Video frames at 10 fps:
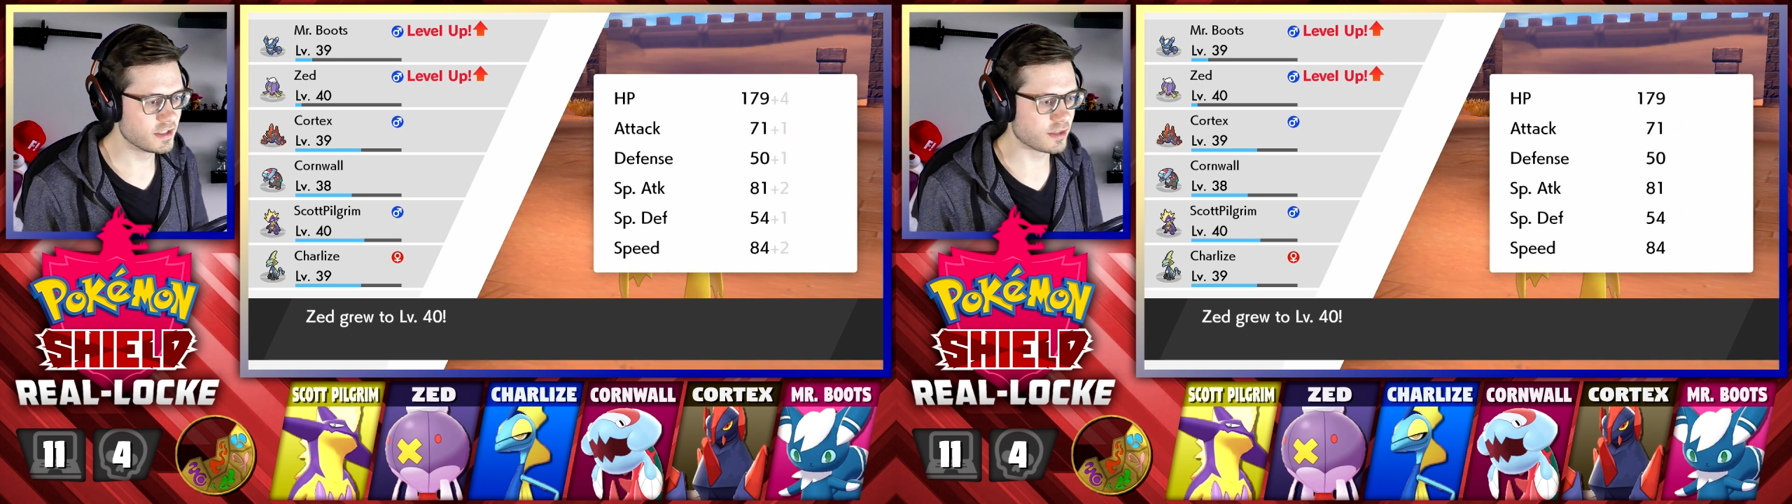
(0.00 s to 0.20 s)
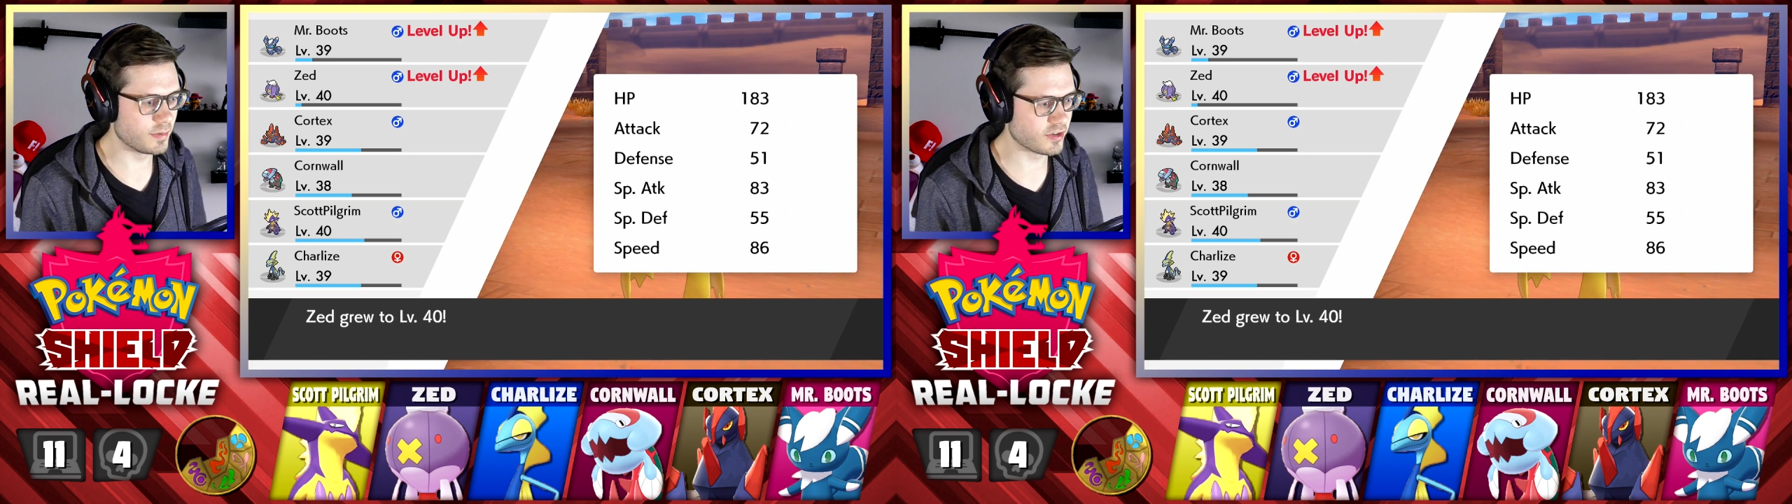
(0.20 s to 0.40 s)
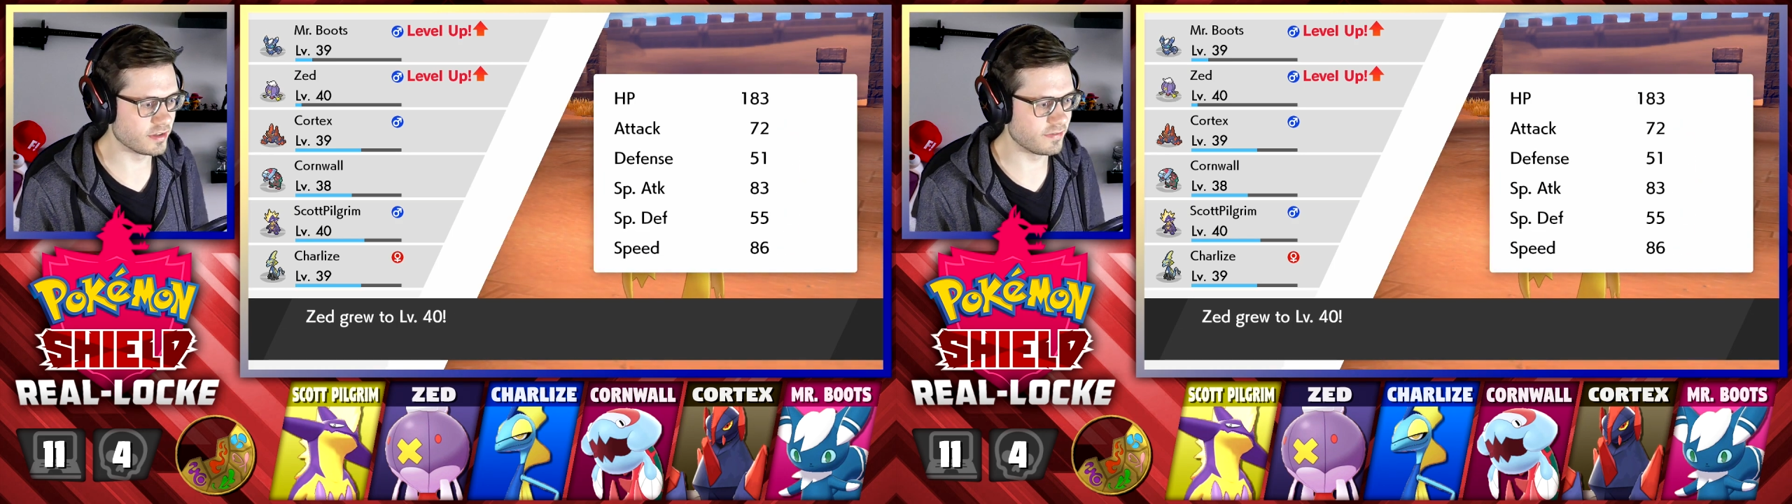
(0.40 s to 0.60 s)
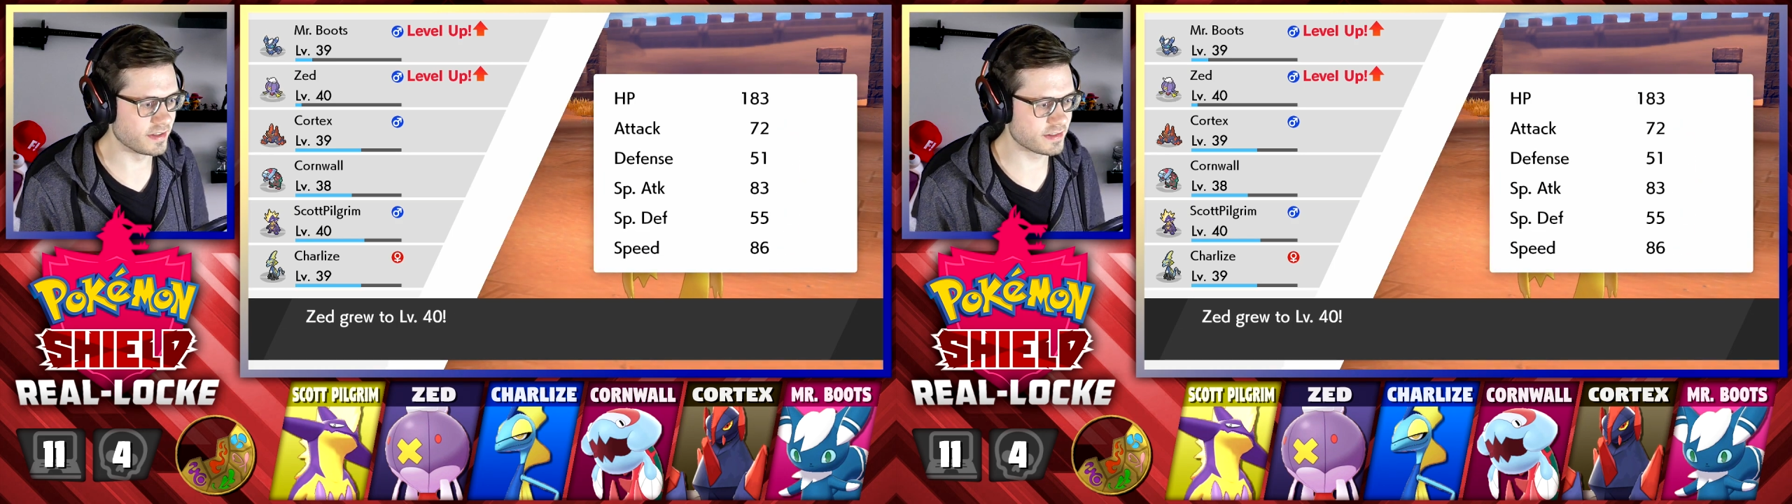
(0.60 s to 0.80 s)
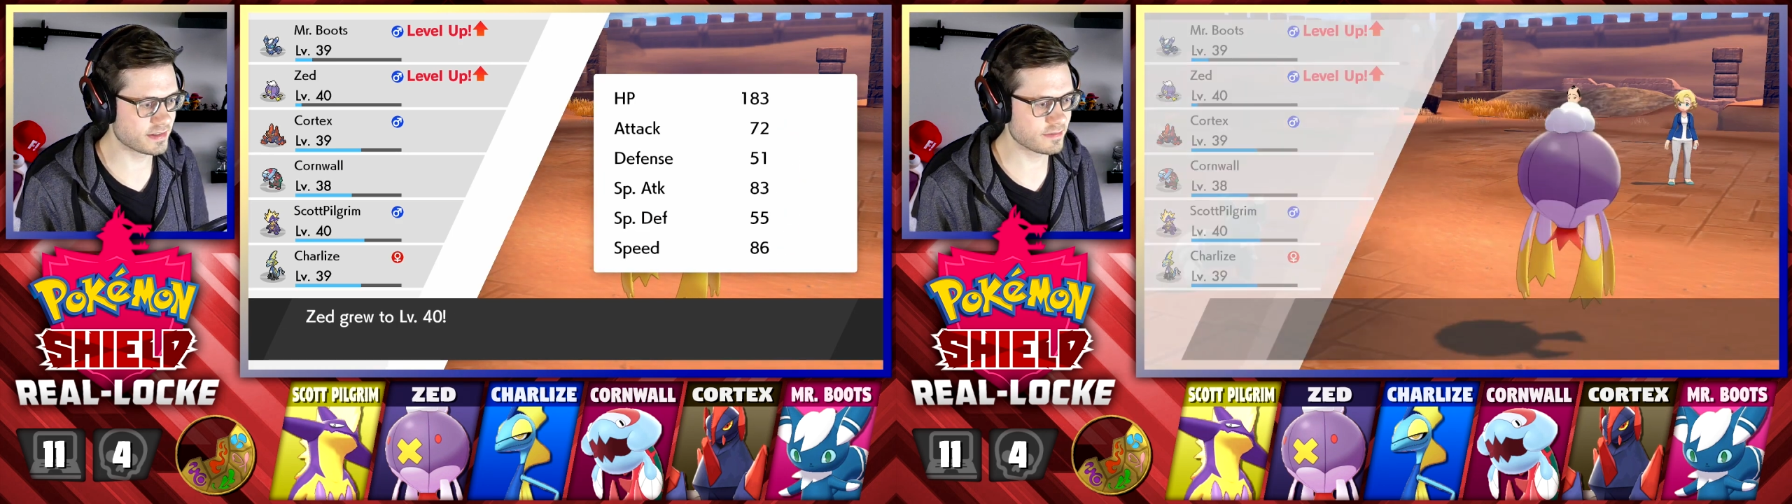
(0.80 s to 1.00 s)
special
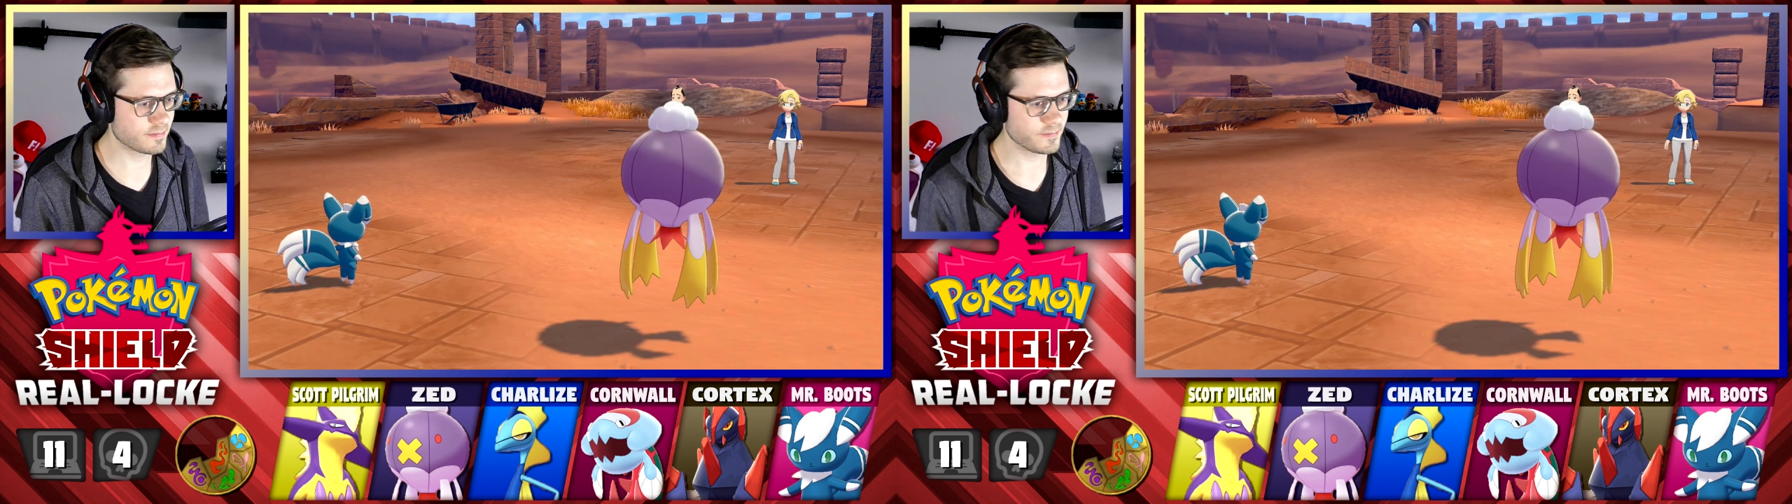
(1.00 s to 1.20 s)
defense.